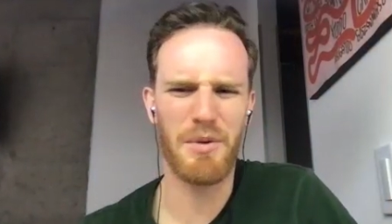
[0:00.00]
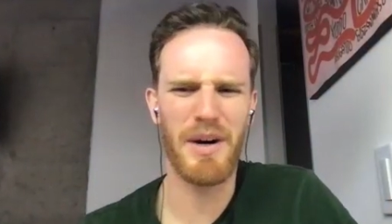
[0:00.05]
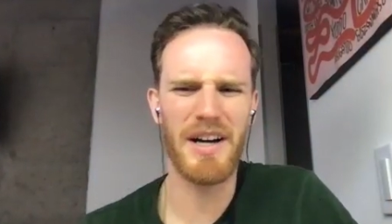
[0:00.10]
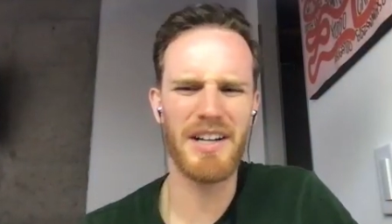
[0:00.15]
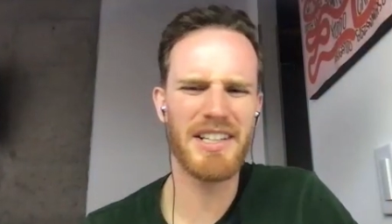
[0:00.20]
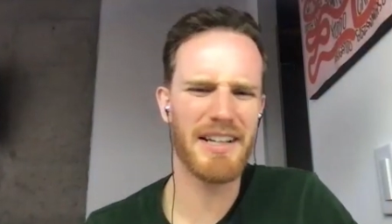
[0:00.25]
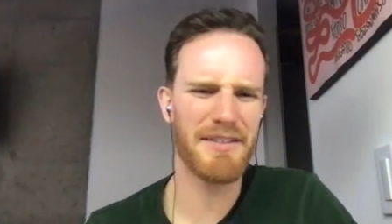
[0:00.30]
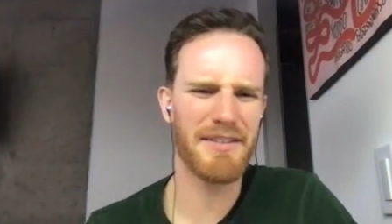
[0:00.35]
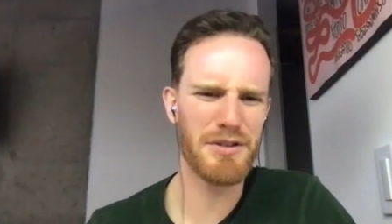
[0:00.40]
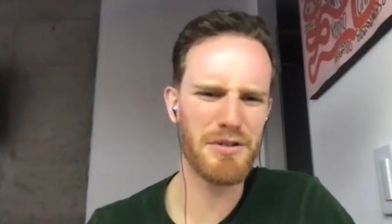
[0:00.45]
Why
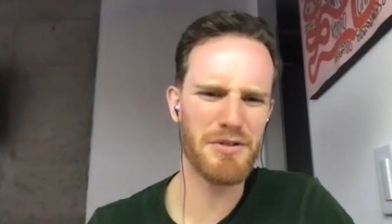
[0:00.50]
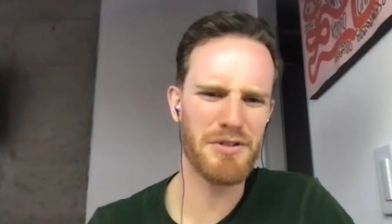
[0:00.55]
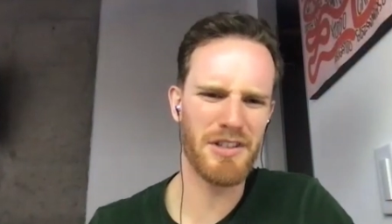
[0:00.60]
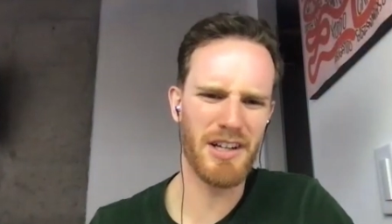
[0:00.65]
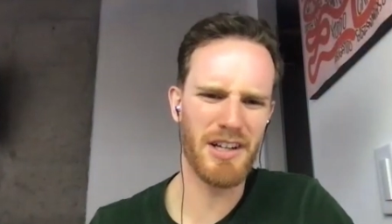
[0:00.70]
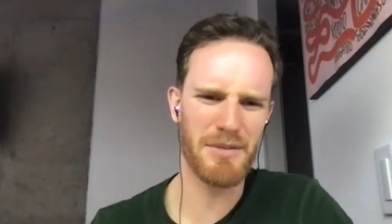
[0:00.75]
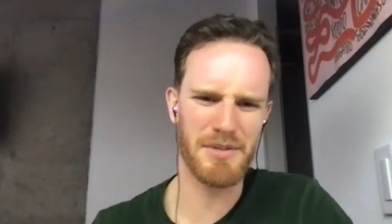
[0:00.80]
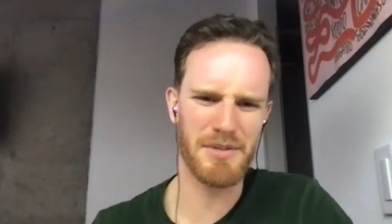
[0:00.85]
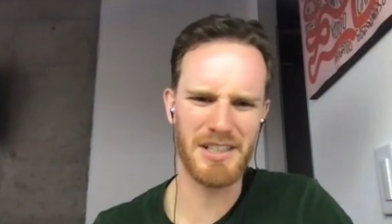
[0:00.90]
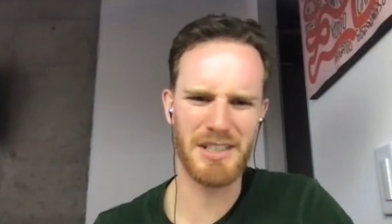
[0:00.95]
do you have two
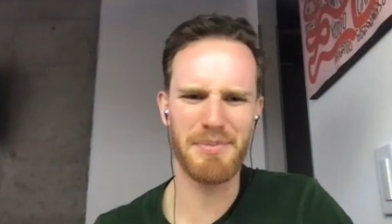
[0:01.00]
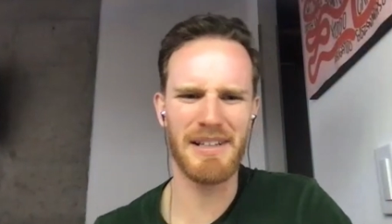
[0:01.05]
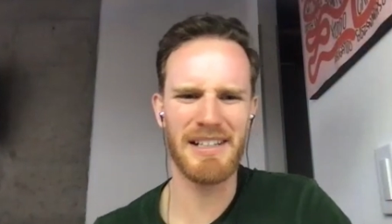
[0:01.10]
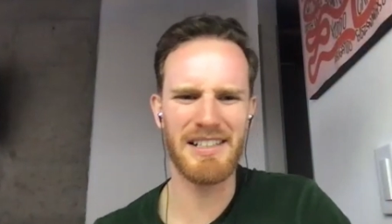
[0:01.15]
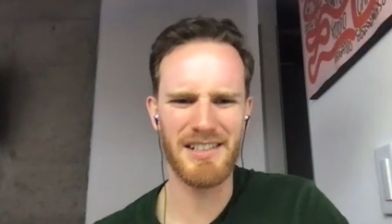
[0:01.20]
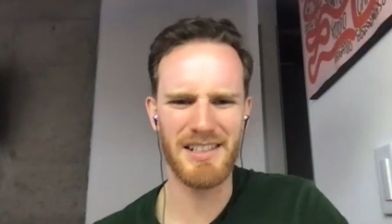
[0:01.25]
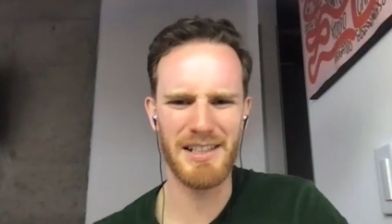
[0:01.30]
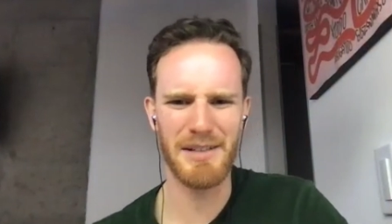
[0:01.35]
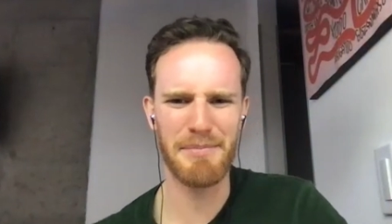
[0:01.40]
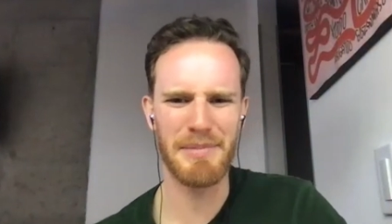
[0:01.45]
jobs?
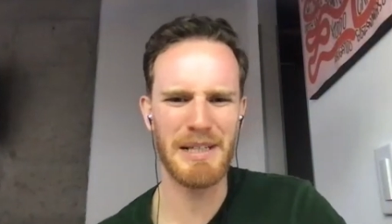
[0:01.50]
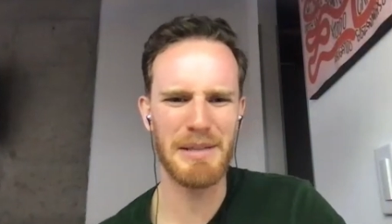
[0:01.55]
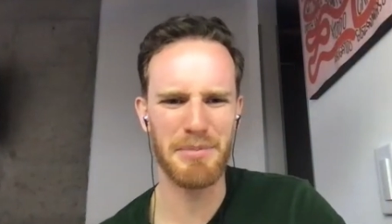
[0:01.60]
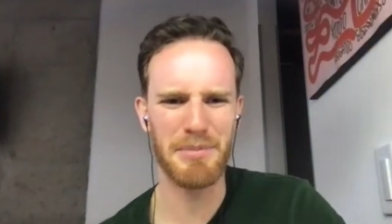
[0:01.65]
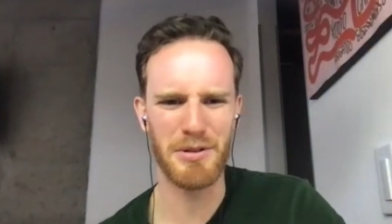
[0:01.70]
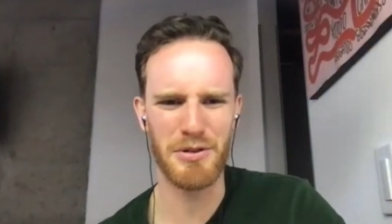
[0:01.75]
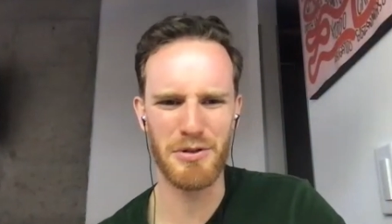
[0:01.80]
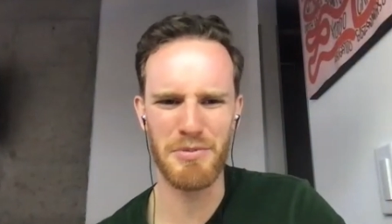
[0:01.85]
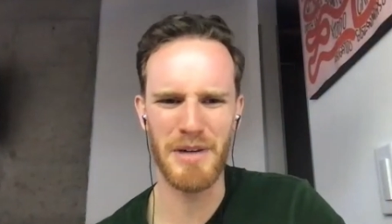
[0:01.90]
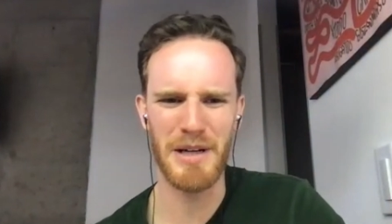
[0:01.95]
Explain to the
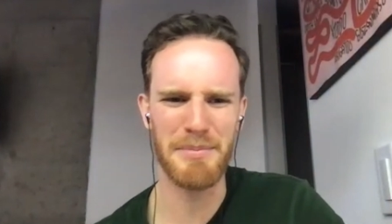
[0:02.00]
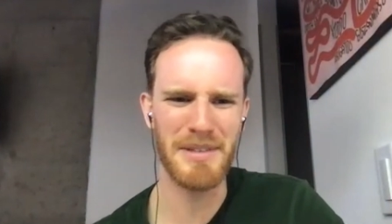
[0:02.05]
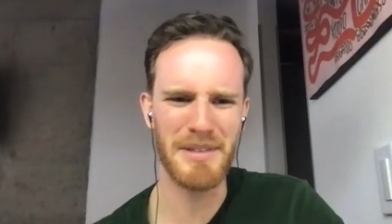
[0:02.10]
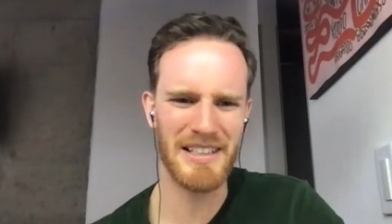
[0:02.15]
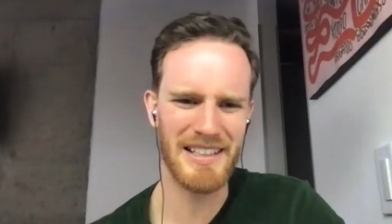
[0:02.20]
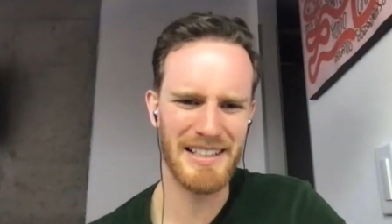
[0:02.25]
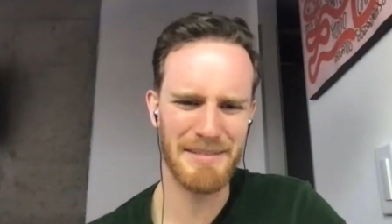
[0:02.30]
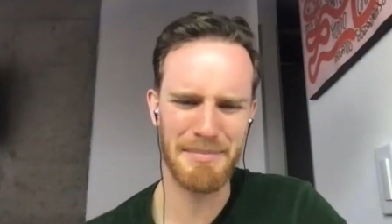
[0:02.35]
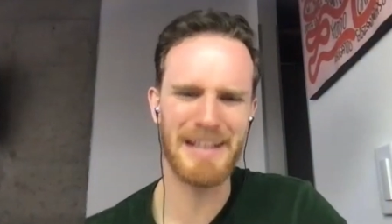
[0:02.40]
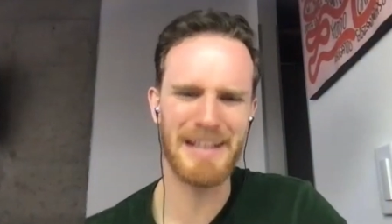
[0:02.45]
people who might
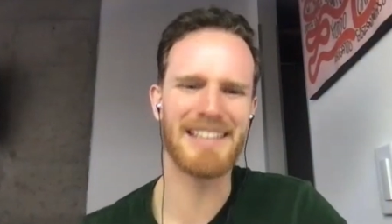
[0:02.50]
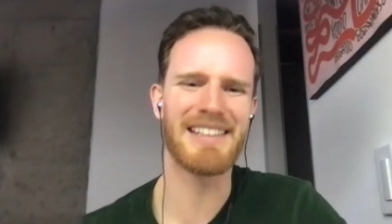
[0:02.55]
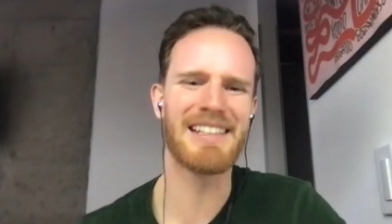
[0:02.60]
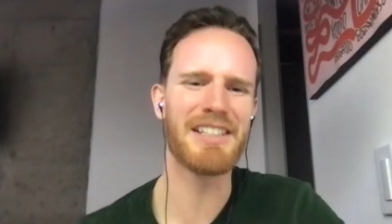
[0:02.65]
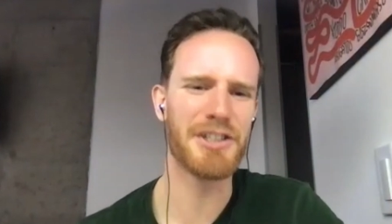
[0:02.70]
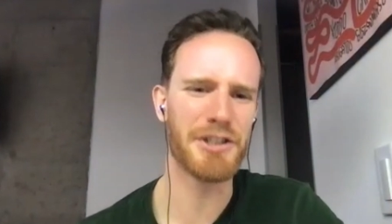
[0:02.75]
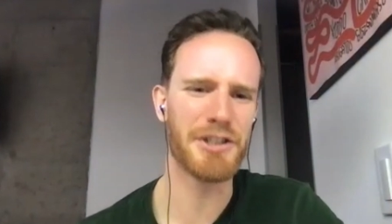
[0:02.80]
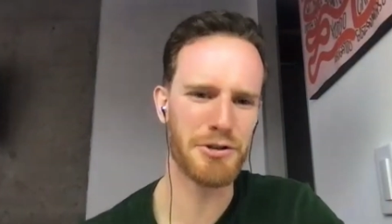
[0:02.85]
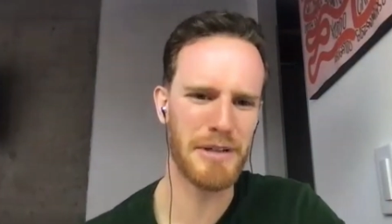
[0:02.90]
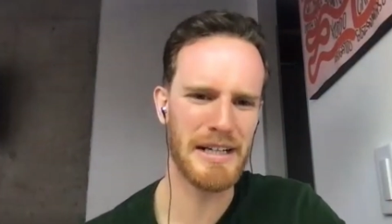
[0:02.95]
be might
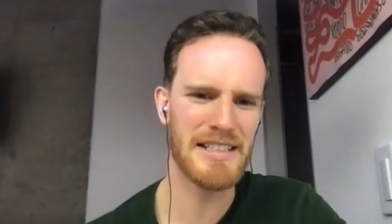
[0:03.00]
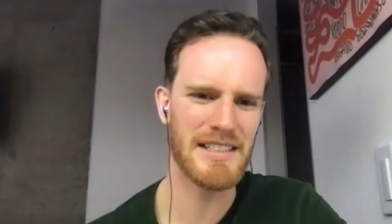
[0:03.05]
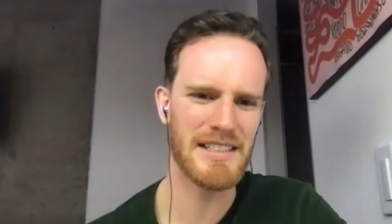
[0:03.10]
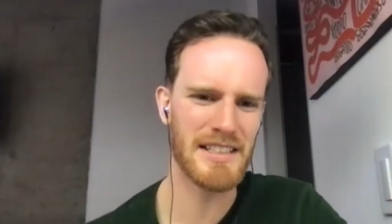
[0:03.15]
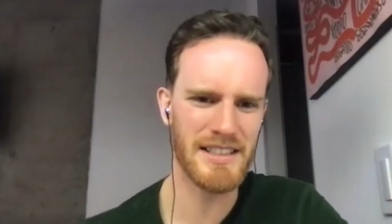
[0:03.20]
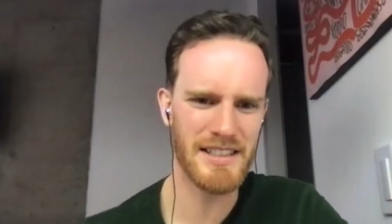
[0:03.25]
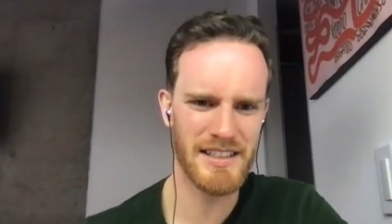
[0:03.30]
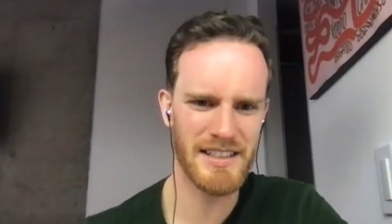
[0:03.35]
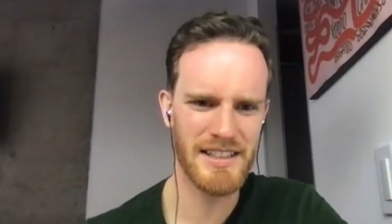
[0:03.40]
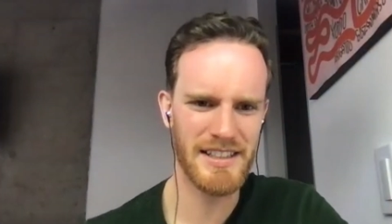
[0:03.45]
think you're
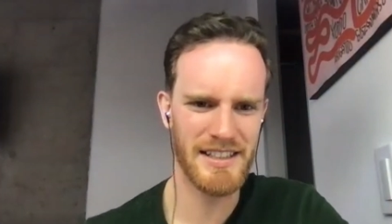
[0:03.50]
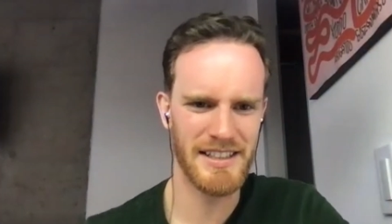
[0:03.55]
crazy.